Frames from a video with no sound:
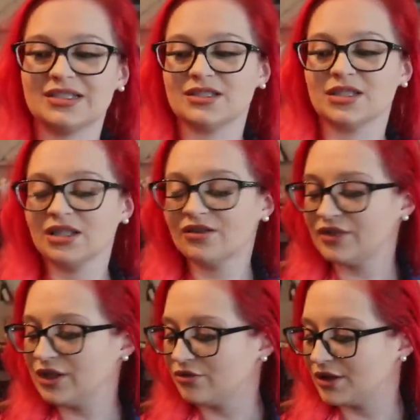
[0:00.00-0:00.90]
It's a
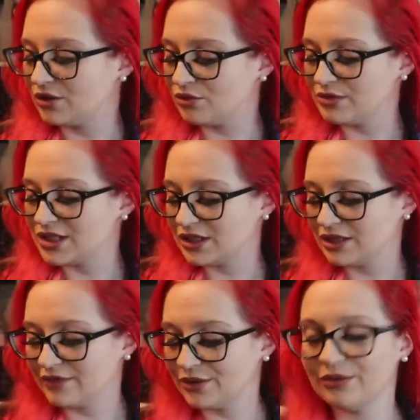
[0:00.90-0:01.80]
lovely crinkle
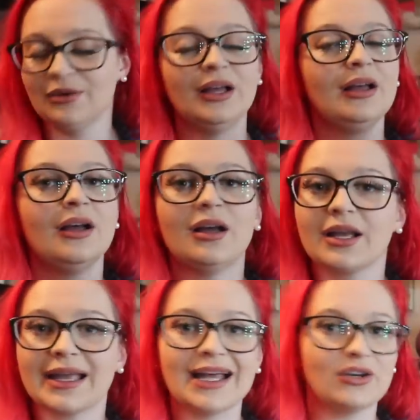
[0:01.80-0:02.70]
material.
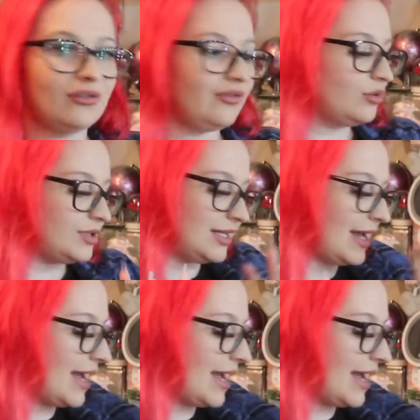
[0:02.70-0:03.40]
Cannot fault it.